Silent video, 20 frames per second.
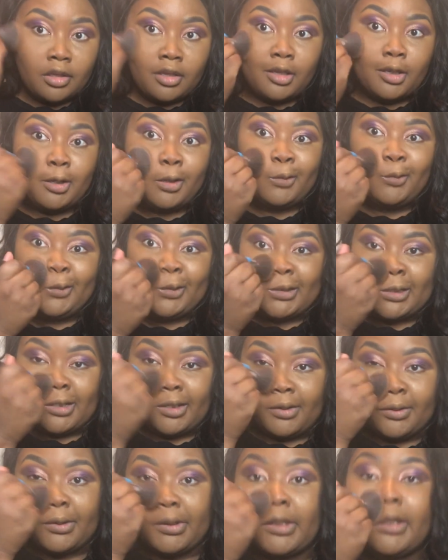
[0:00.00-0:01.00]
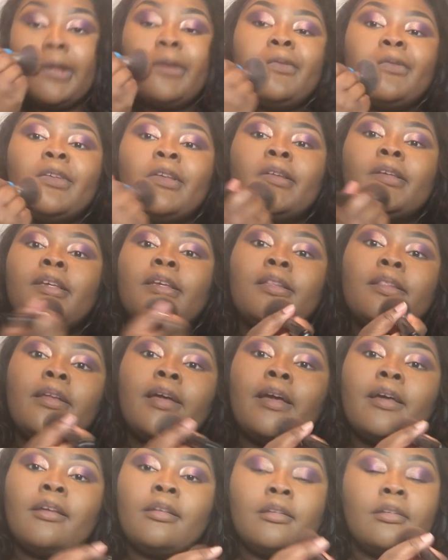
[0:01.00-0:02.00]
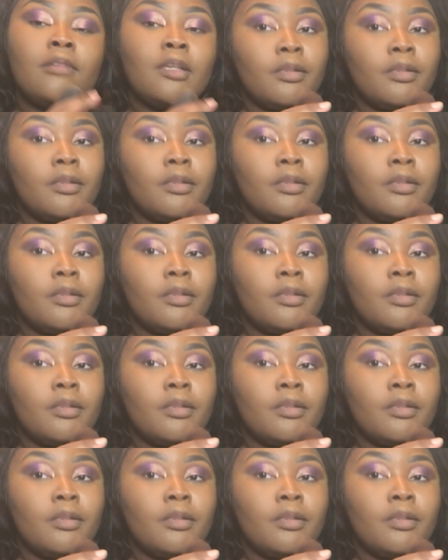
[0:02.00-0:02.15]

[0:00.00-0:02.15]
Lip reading: and I wasn't really feeling that,